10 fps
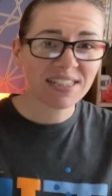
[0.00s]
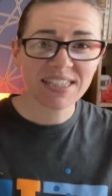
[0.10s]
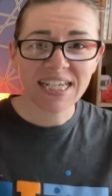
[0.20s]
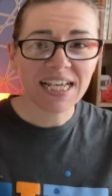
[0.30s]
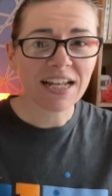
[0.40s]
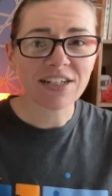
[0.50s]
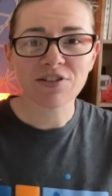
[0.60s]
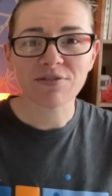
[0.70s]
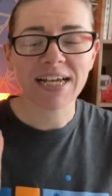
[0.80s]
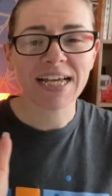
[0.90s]

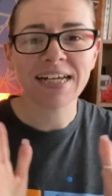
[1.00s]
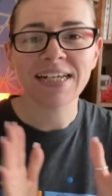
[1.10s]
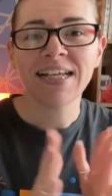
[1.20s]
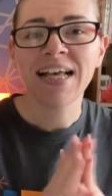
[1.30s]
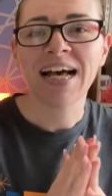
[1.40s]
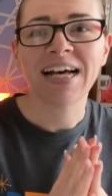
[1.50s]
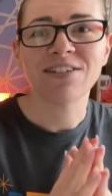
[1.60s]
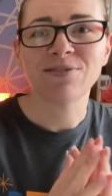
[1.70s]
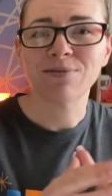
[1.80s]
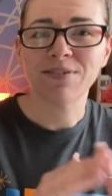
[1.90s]
decluttering,
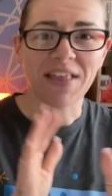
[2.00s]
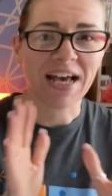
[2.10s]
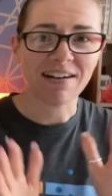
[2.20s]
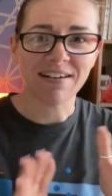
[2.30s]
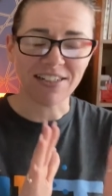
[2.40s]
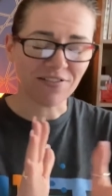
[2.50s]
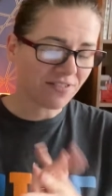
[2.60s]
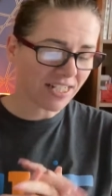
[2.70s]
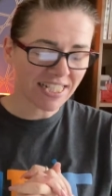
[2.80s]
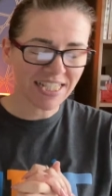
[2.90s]
and all of that kind of
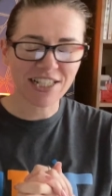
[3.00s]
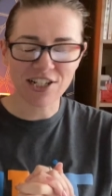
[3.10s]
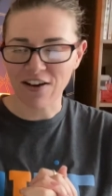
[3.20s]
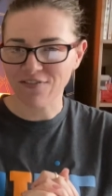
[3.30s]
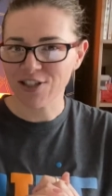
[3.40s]
stuff.